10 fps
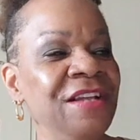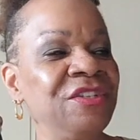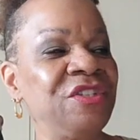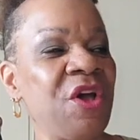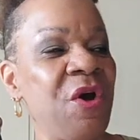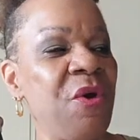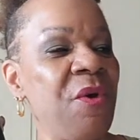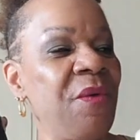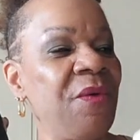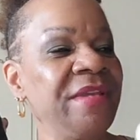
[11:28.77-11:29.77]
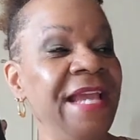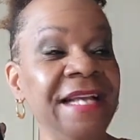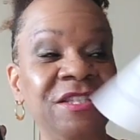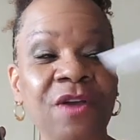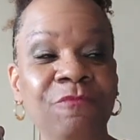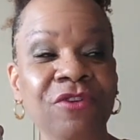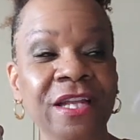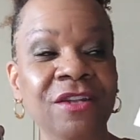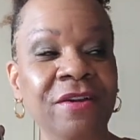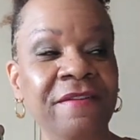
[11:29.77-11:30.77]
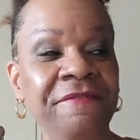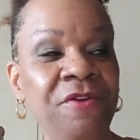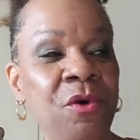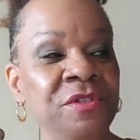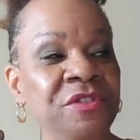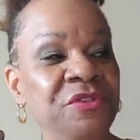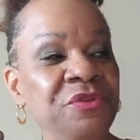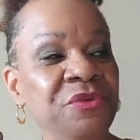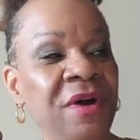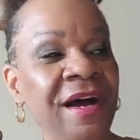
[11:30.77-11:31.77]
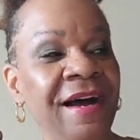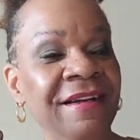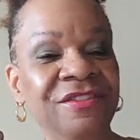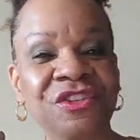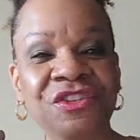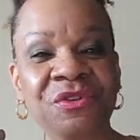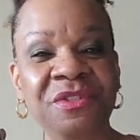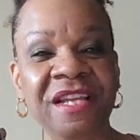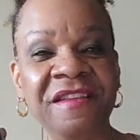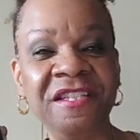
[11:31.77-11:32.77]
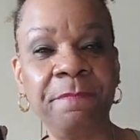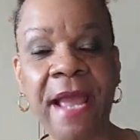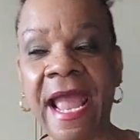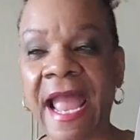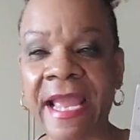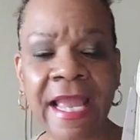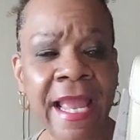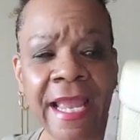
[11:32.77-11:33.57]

So yes, yeah, so I'm really looking forward to using this bag,